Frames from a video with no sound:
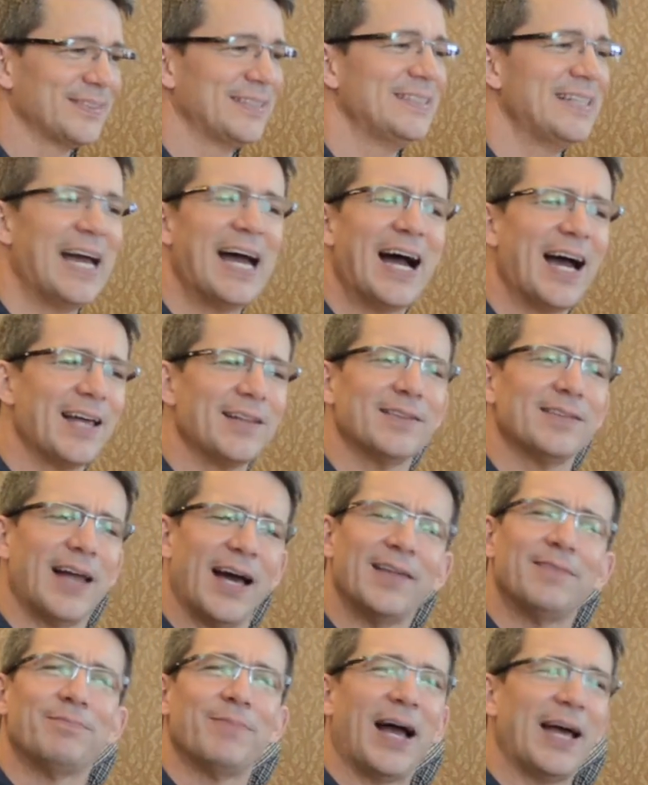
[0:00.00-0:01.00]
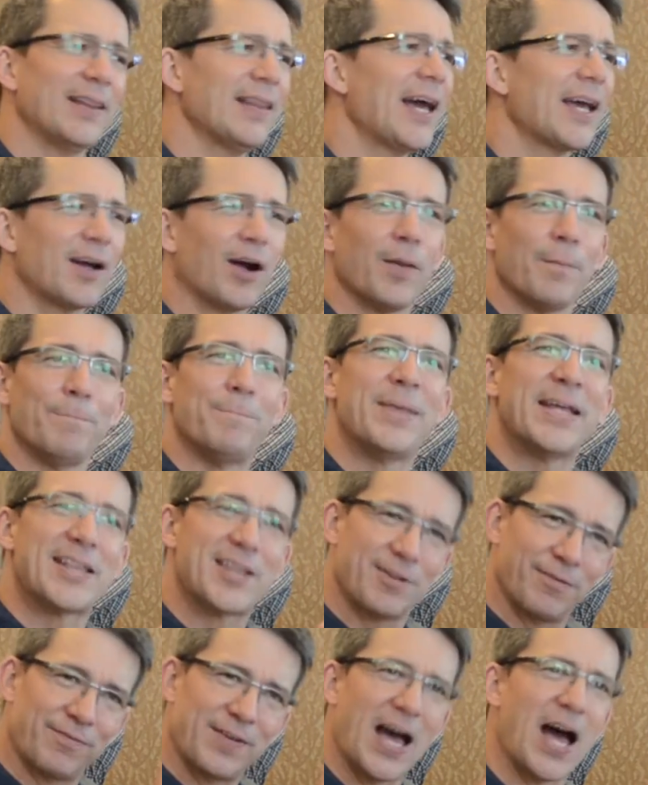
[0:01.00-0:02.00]
I like our
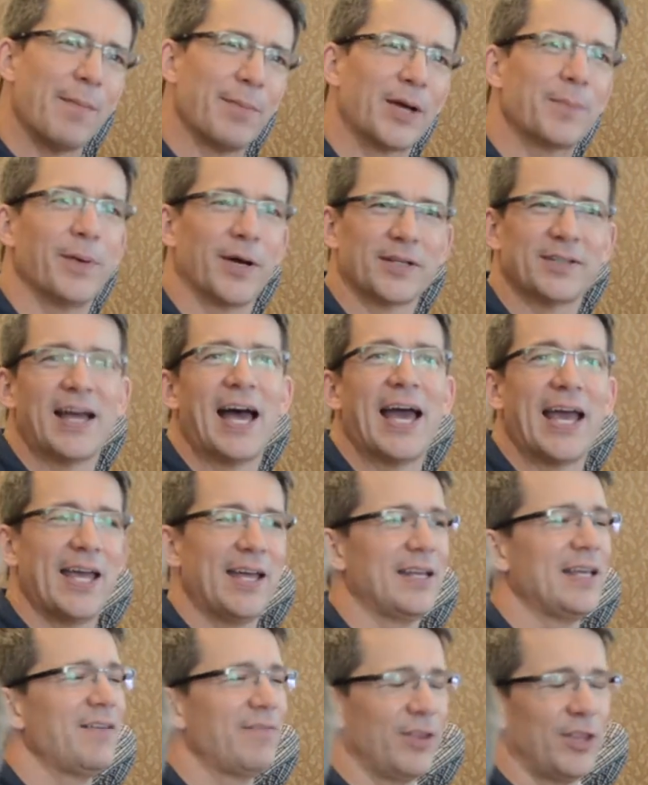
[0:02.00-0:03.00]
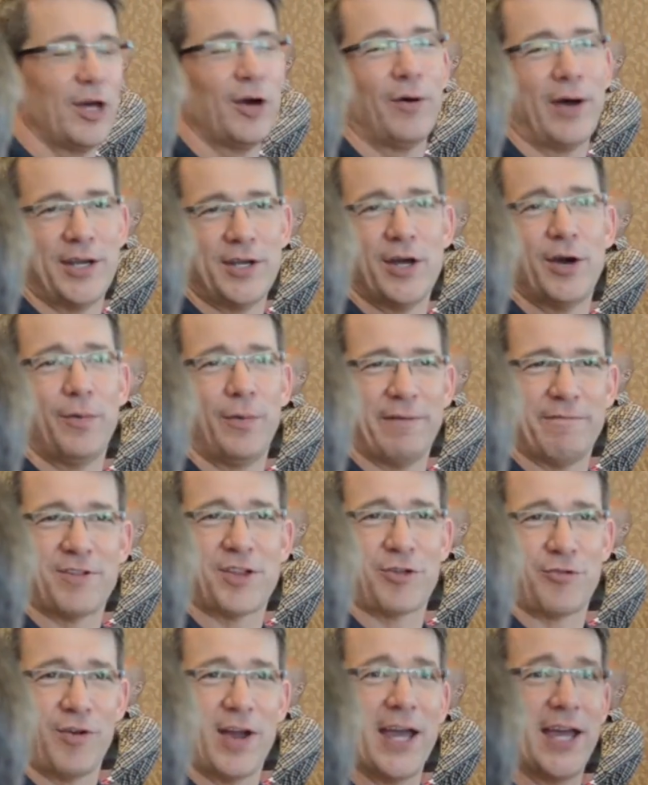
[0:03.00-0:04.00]
bits of comic book tie-in, even though I know we've
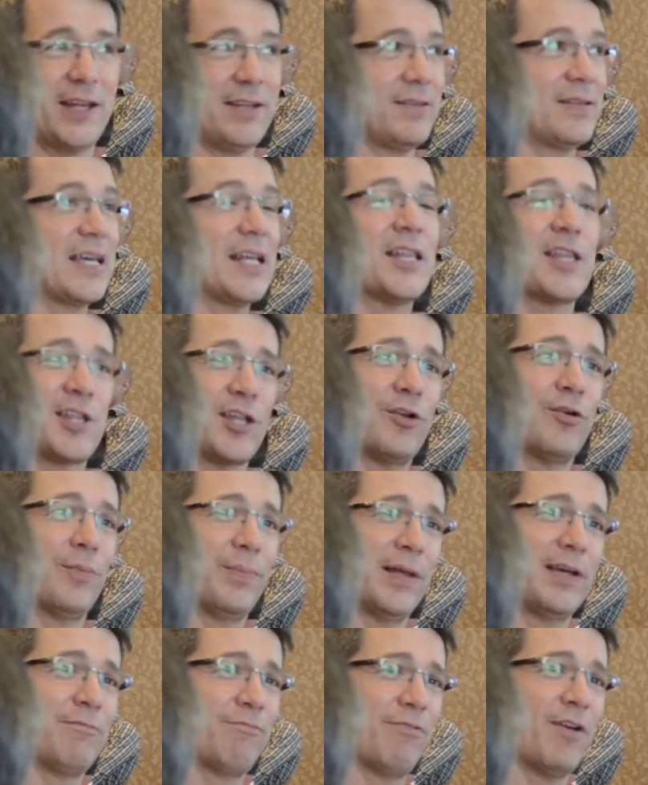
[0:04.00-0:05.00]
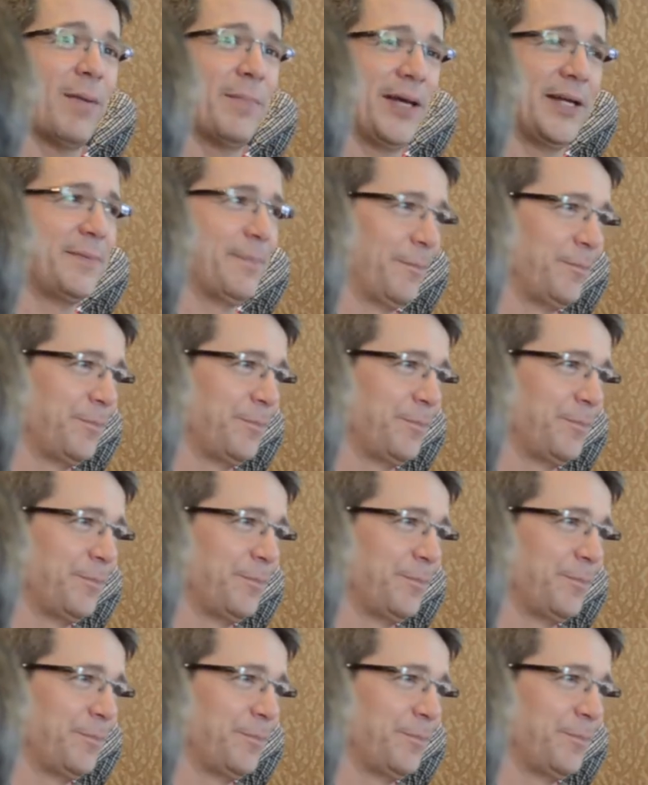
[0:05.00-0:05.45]
strayed considerably from it.